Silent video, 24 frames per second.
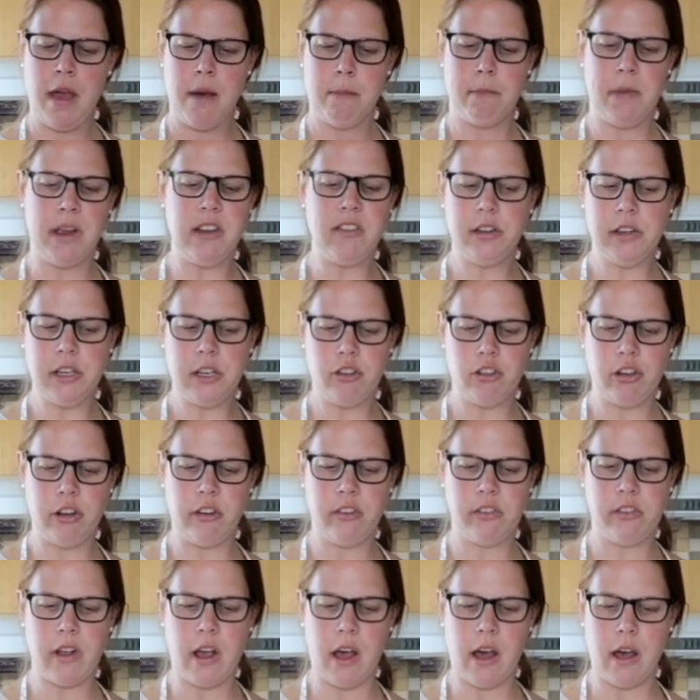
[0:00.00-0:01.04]
my
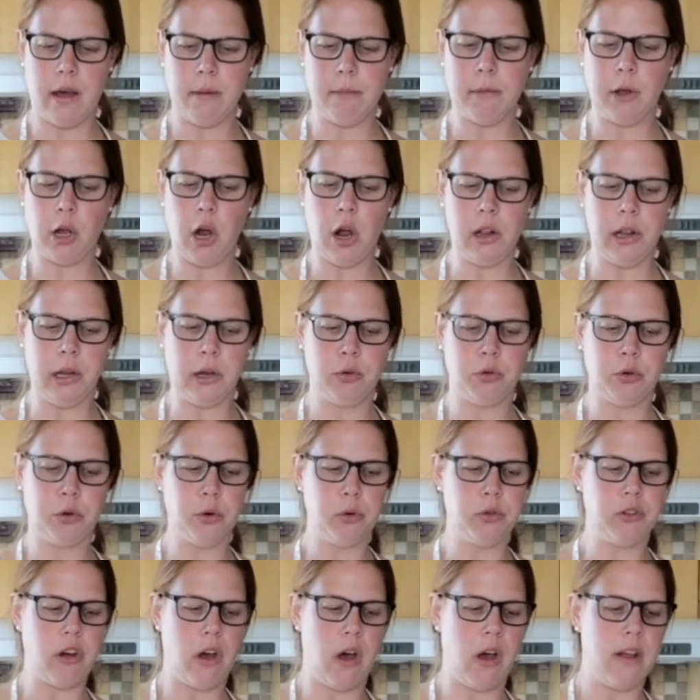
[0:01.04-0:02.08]
delicious garlic
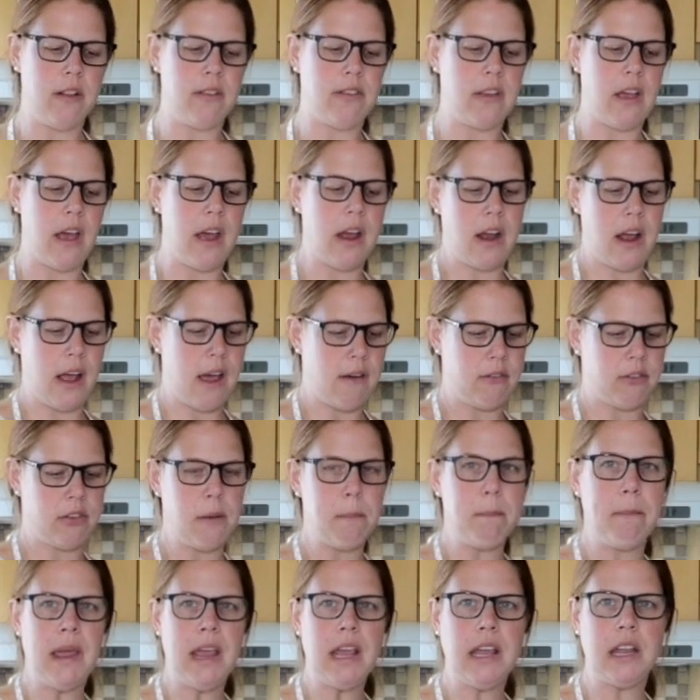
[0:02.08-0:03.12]
croutons, and I have
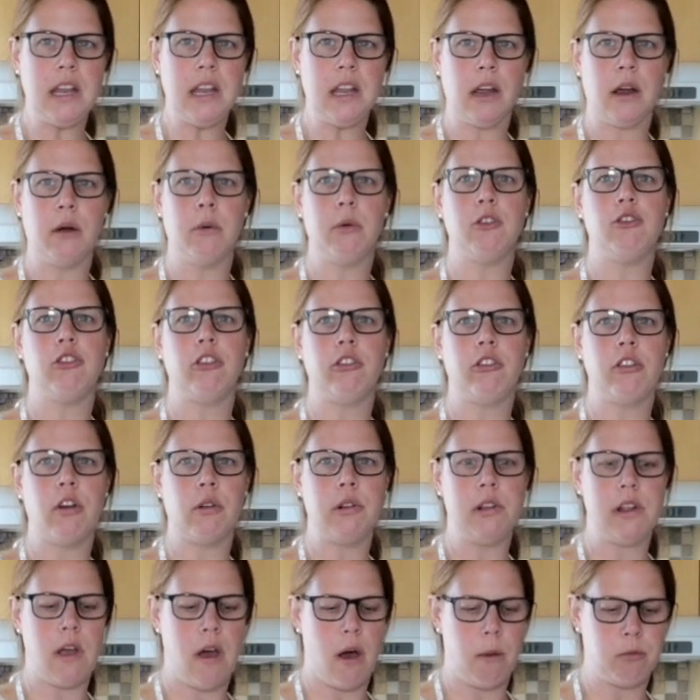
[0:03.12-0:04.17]
some bacon here, which is
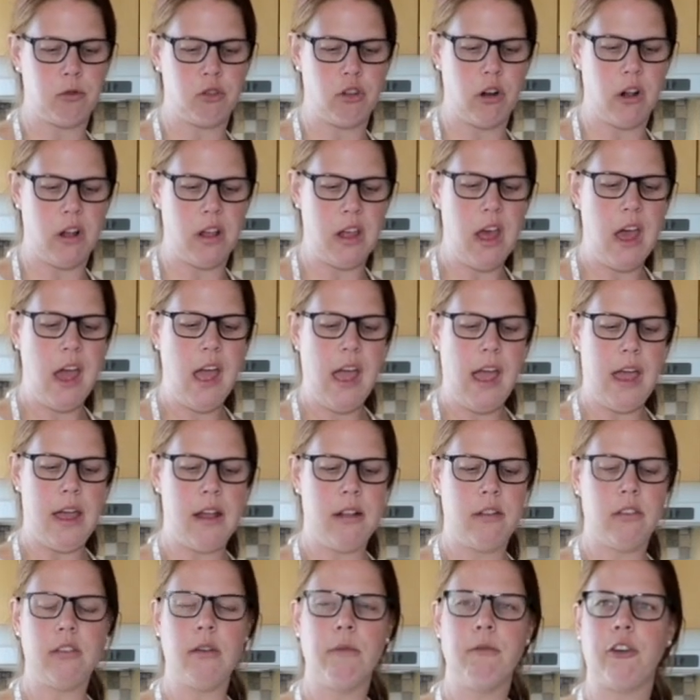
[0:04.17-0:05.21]
totally optional,
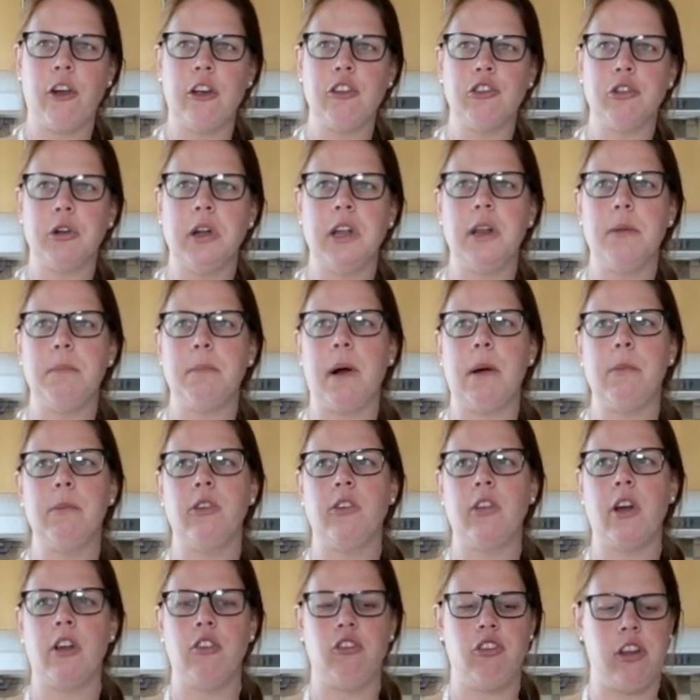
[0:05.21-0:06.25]
and some fresh grated
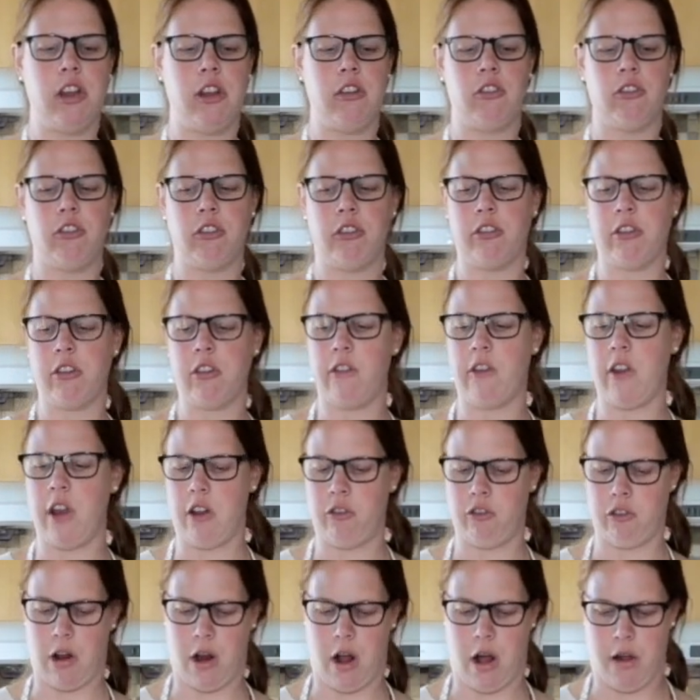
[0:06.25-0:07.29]
Parmesan cheese just to
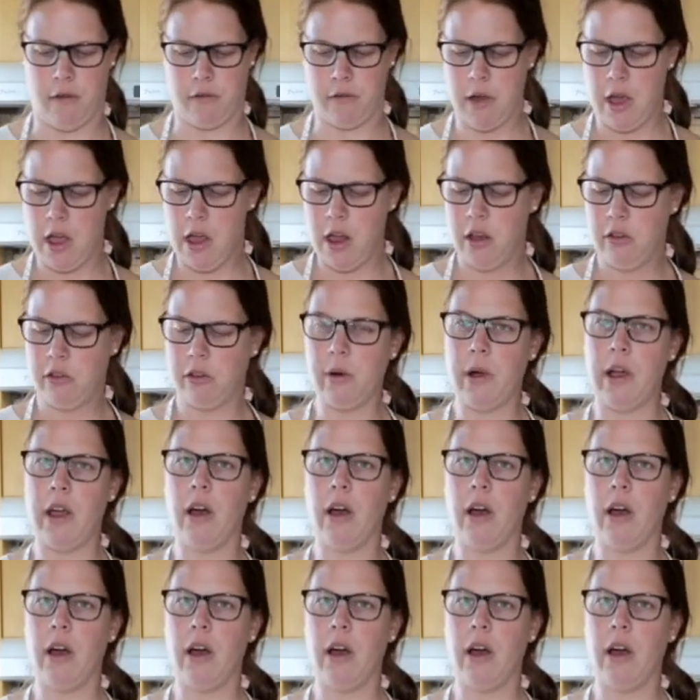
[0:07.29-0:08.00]
finish it off. So